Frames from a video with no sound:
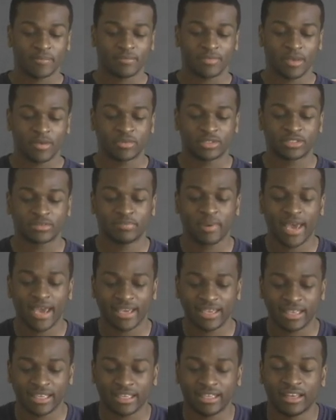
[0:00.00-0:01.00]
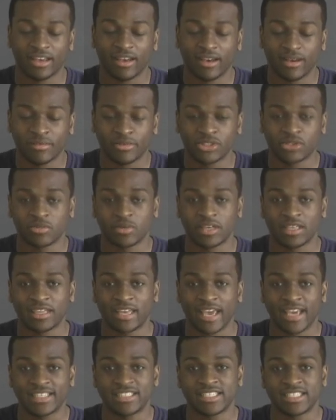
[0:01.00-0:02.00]
It was back in between
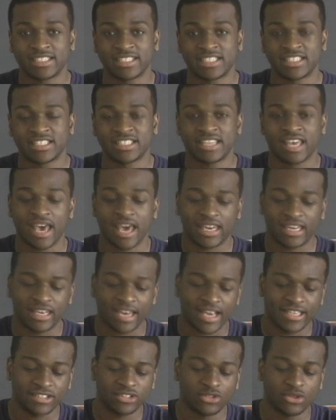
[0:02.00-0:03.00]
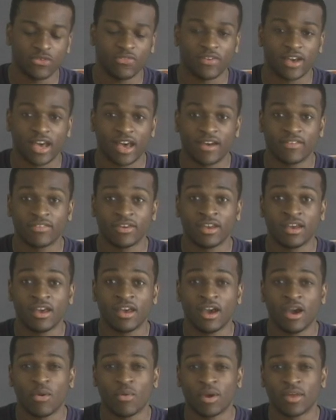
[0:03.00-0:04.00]
1869 and 1905
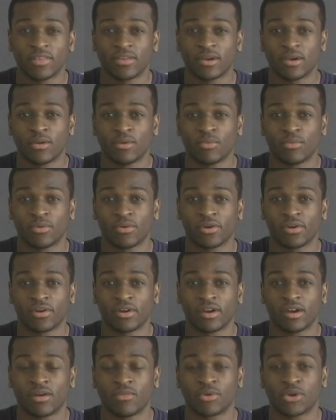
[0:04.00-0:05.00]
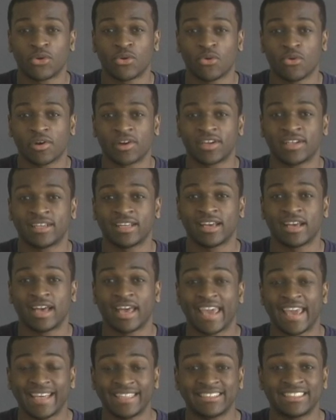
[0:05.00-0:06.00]
where there were recorded
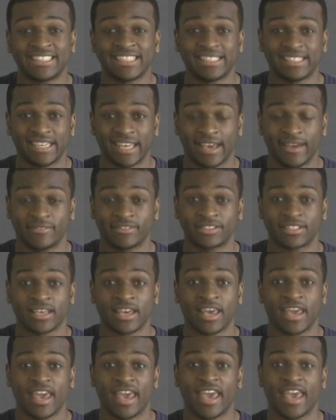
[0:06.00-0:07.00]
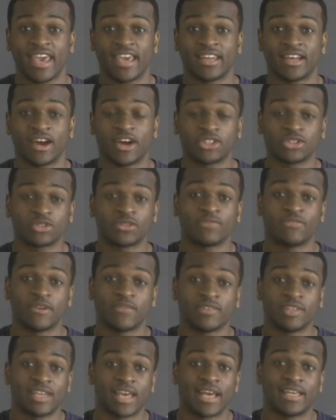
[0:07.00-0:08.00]
18 deaths and
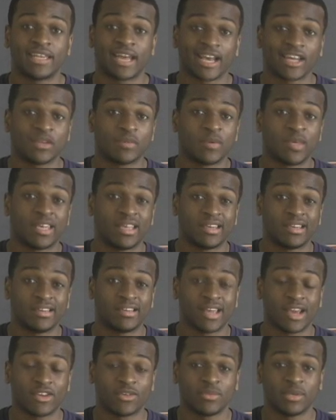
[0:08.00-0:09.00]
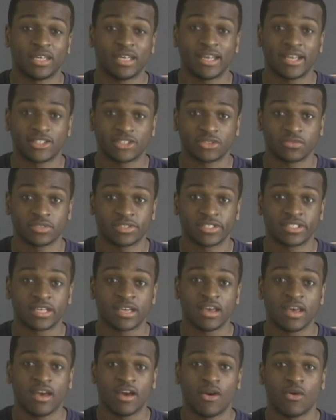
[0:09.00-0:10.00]
159 documented injuries
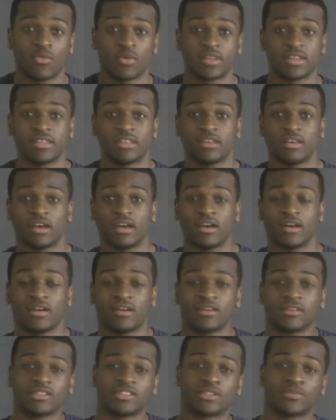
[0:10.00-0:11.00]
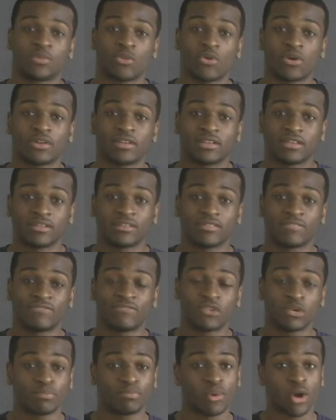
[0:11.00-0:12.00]
with the sport
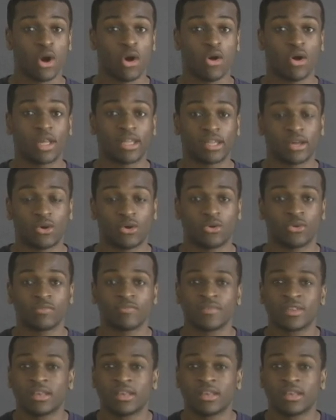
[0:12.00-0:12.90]
football alone.